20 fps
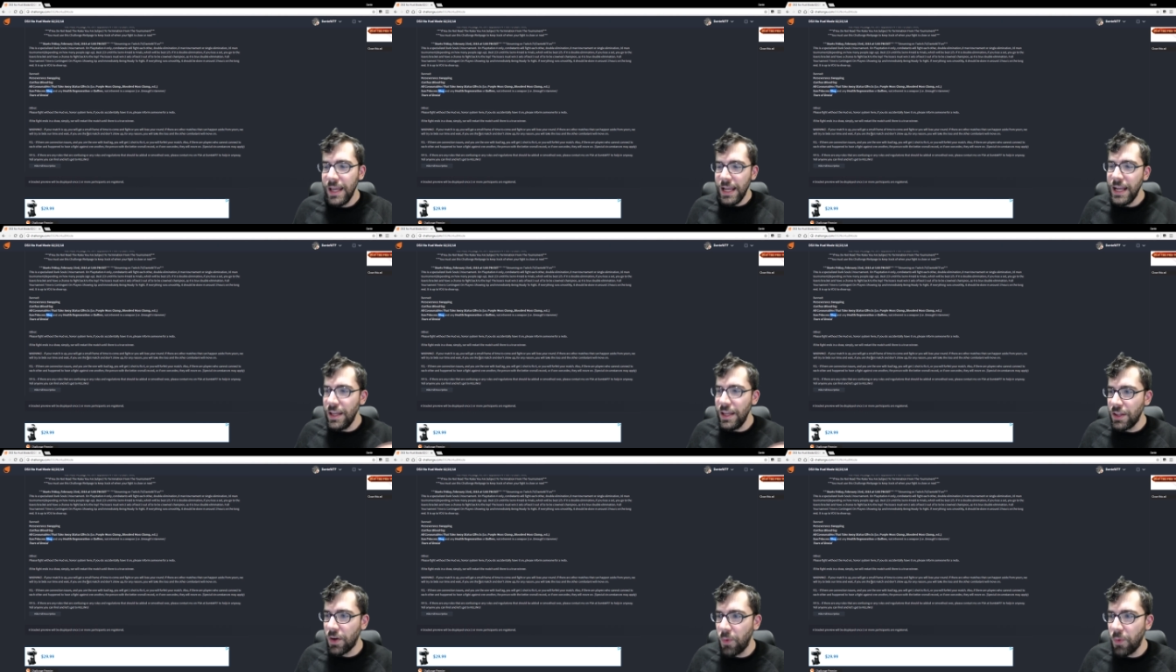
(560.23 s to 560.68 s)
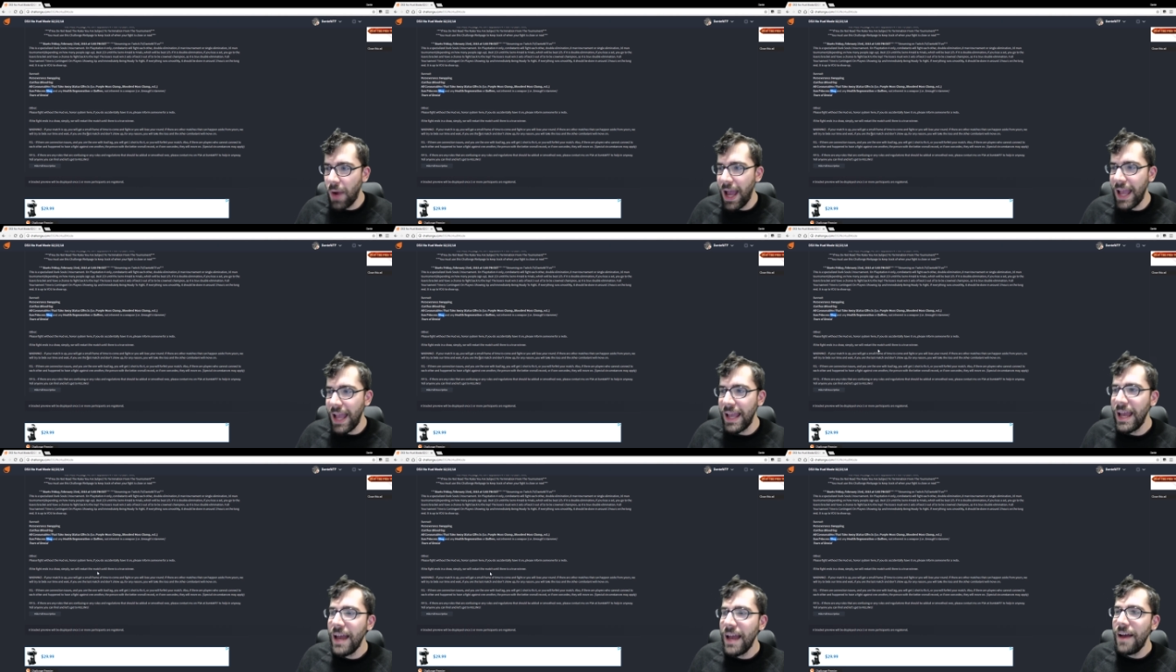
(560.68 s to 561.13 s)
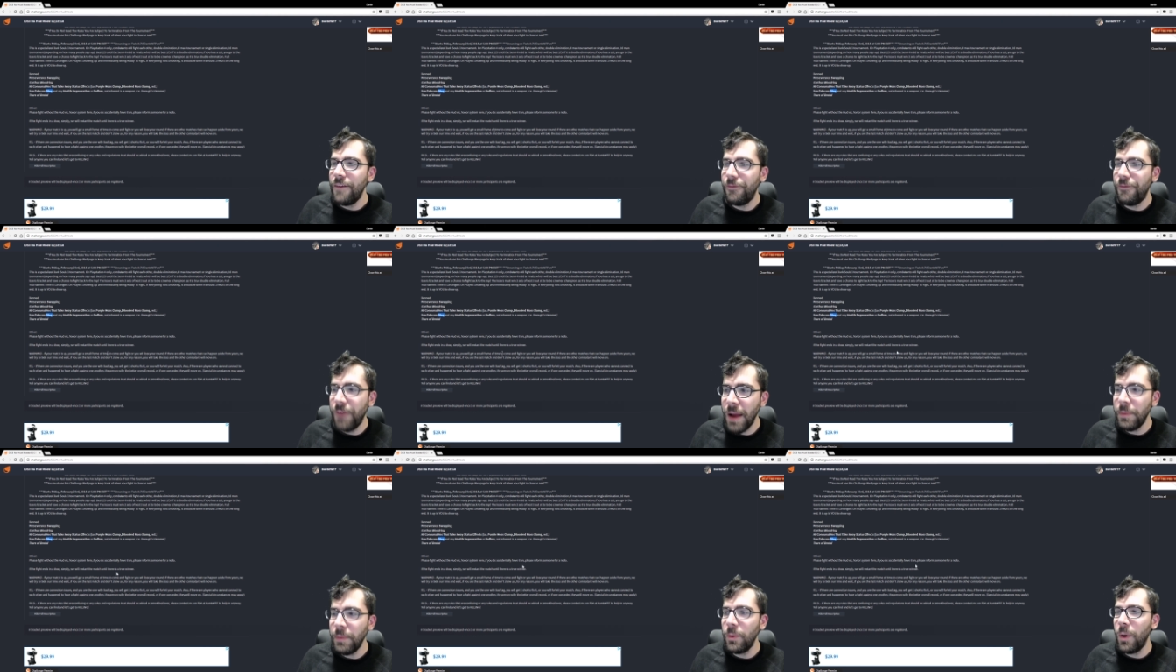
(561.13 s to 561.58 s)
Either way,
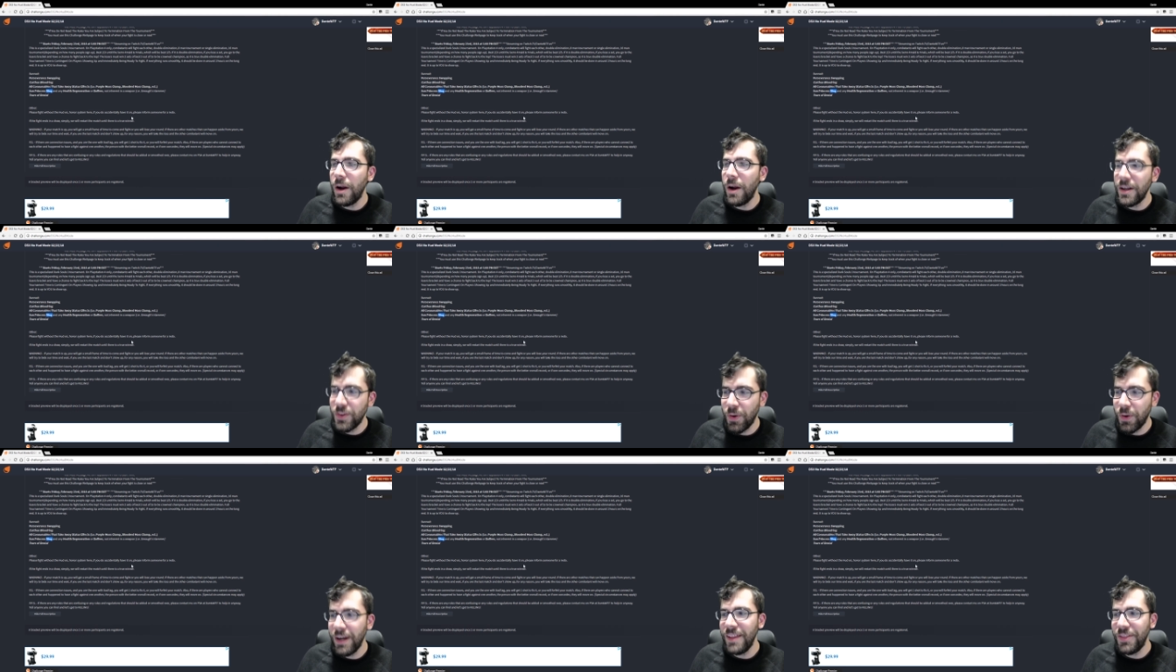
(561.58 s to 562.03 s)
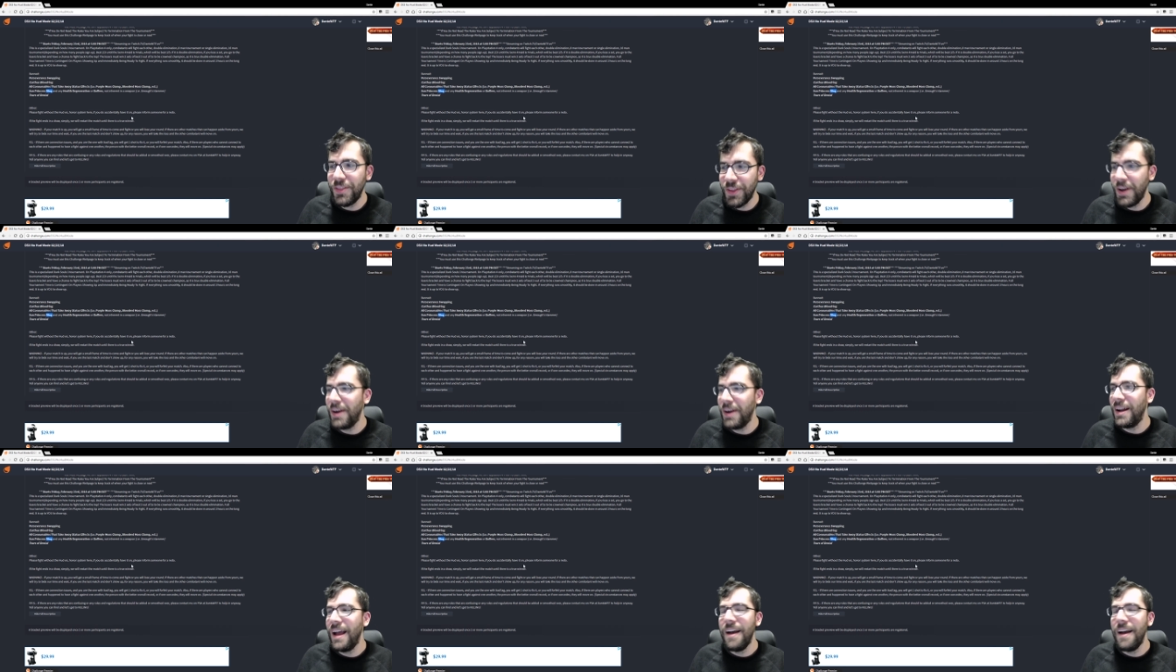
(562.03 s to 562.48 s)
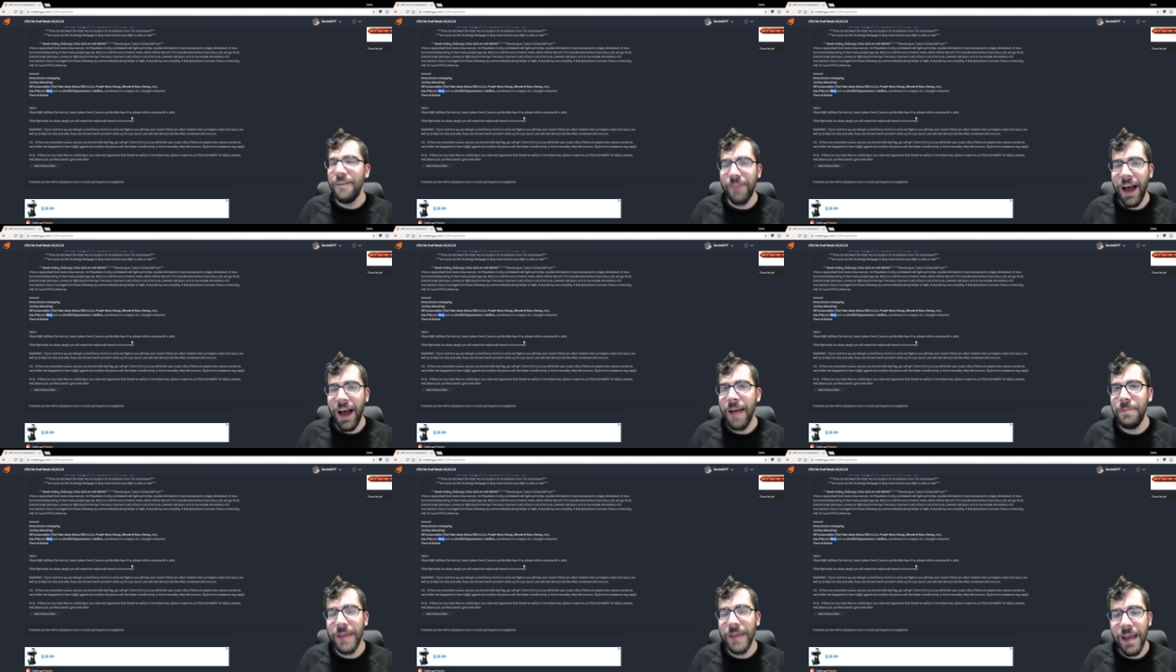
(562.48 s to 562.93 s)
February twenty-third,
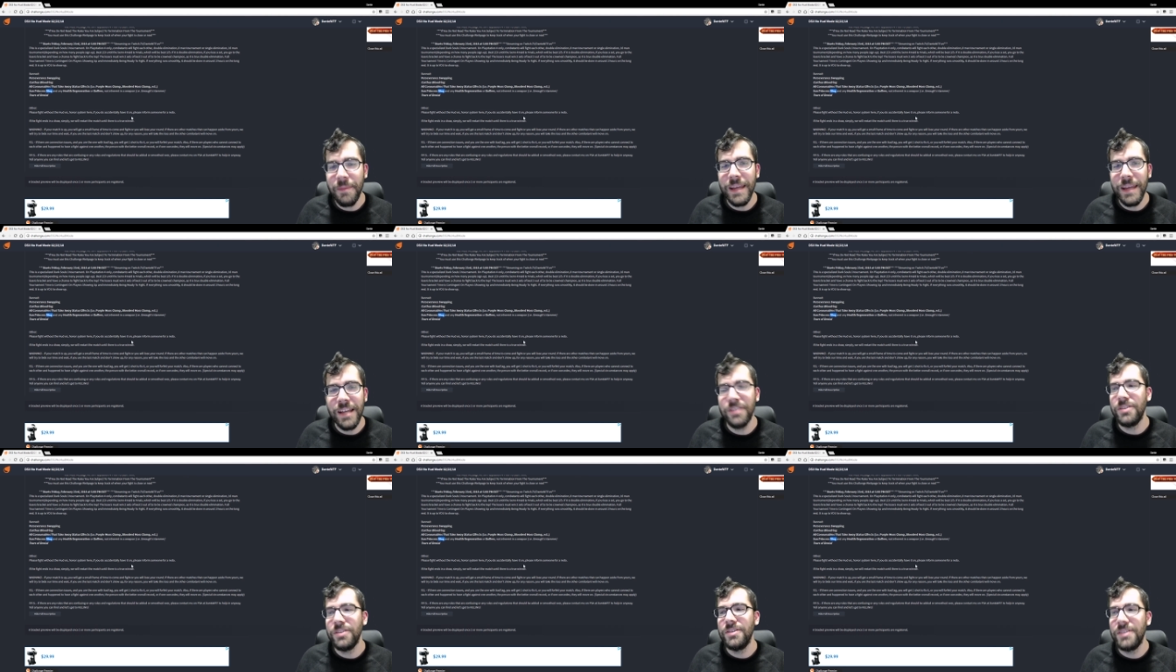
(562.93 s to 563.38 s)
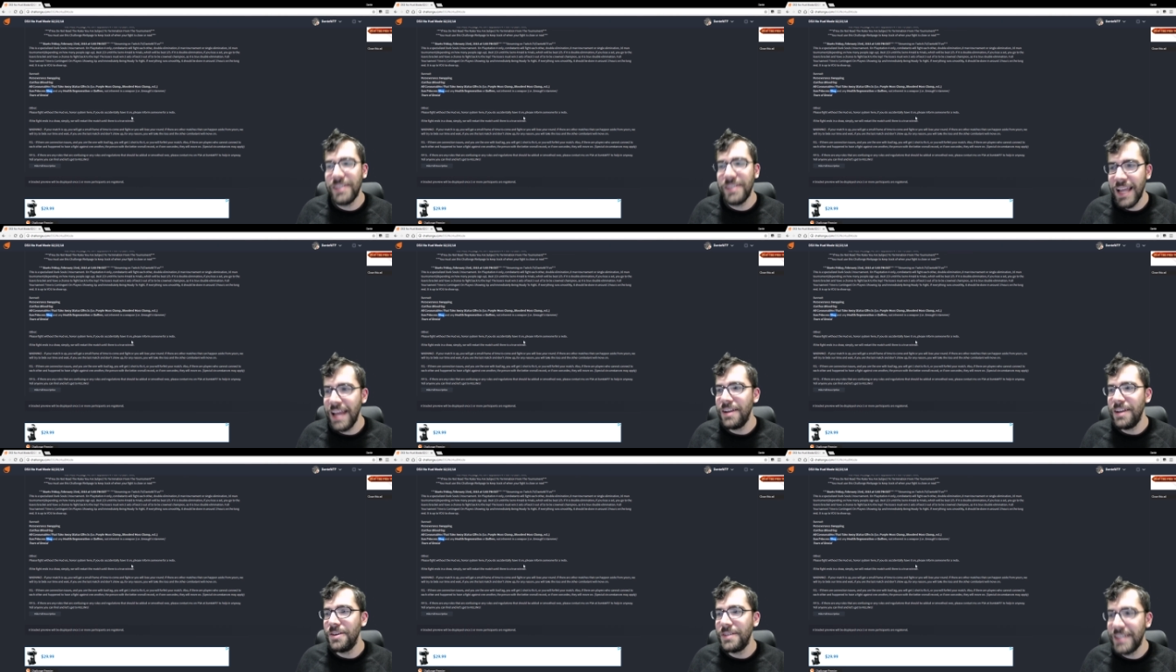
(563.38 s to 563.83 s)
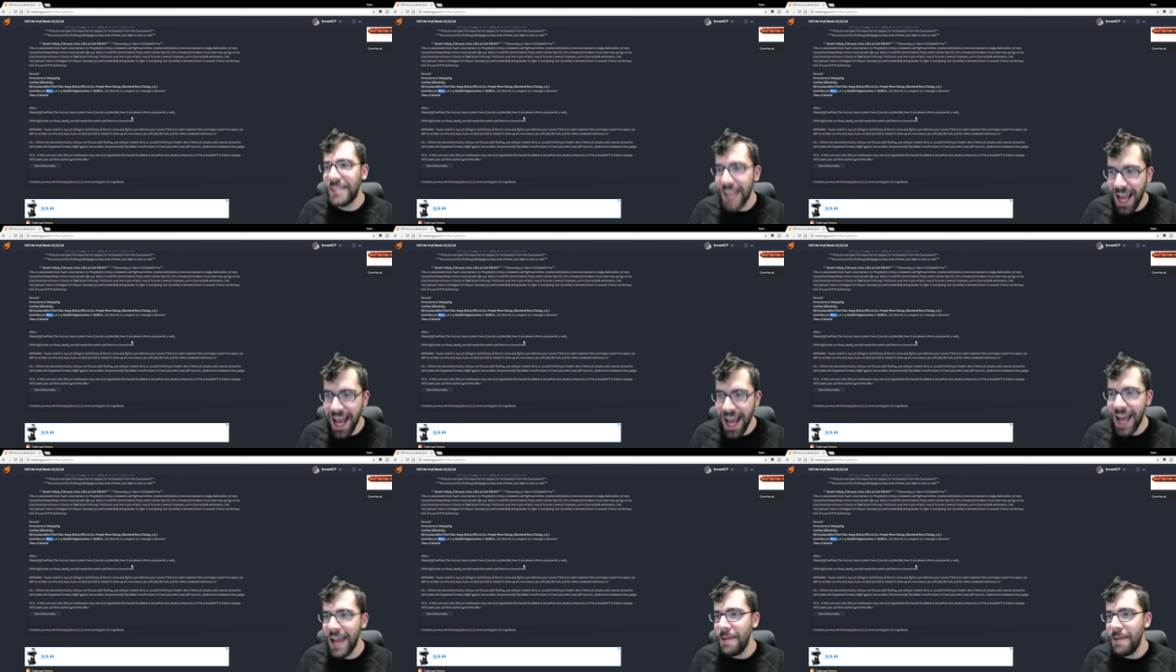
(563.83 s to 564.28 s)
five p m Eastern Standard
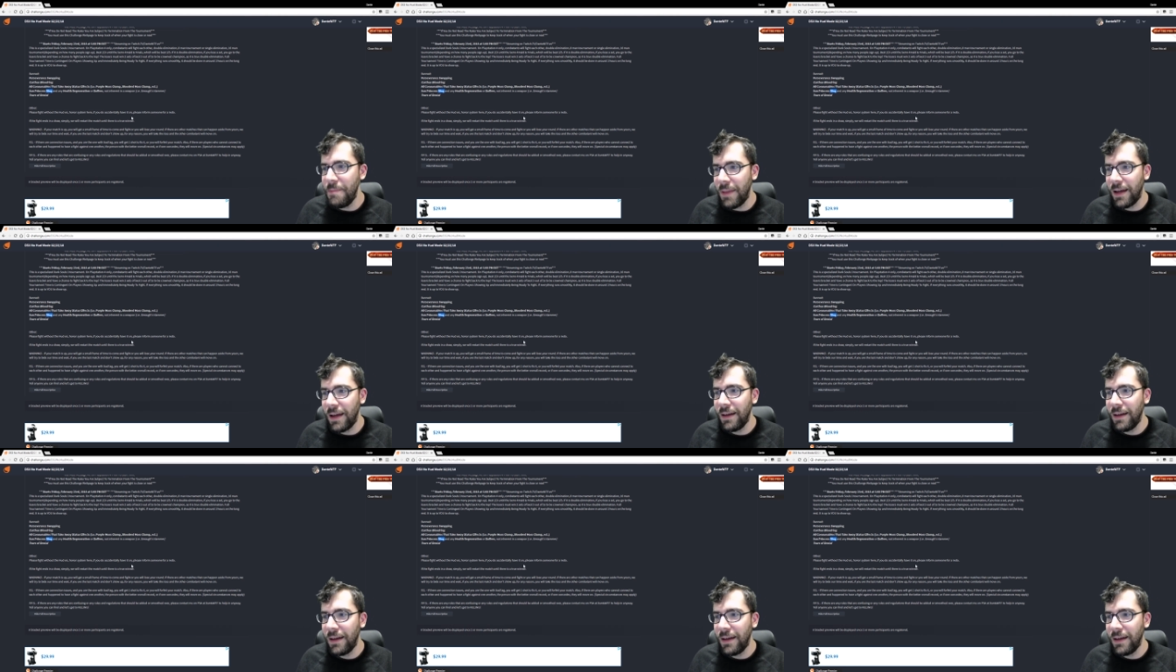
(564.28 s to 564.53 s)
Time.